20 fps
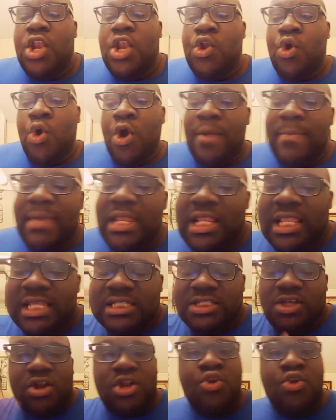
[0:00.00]
Norman,
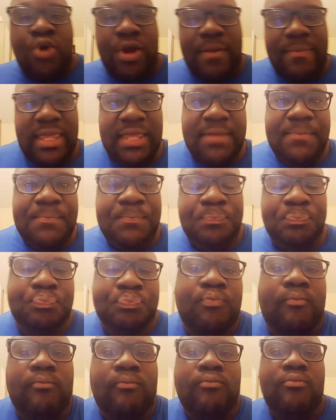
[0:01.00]
let's go to Norman.
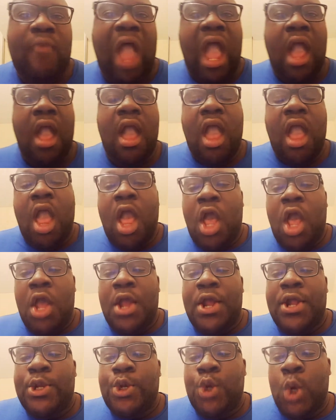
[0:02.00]

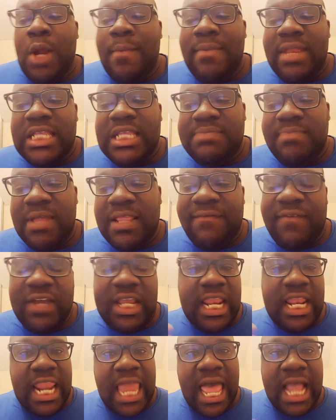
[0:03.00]
Norman is
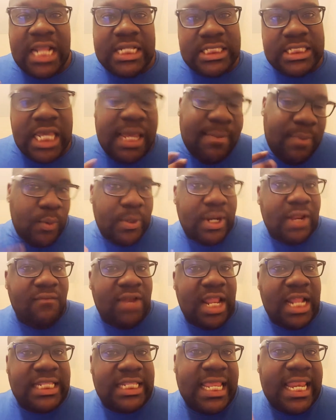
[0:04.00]
motherfucking locked up or whatever
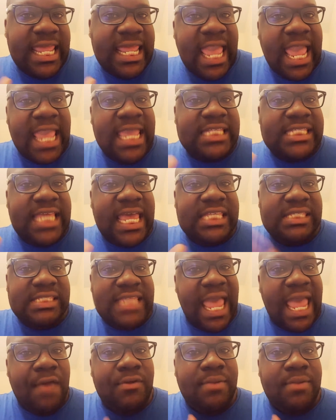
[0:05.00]
like that. They got his ass
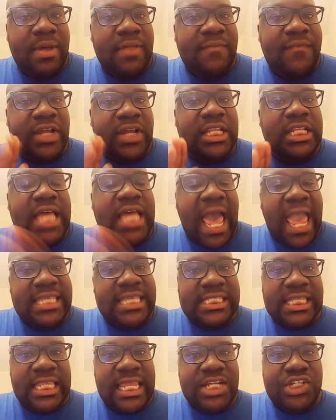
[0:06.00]
down in a motherfucking little
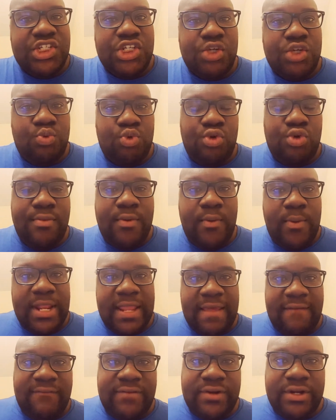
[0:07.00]
isolation room or
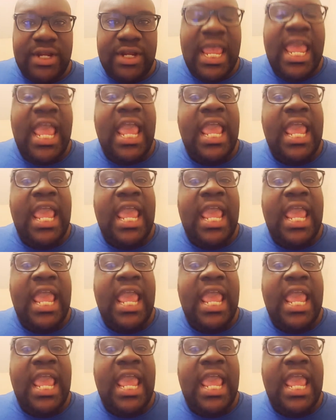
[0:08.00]
whatever.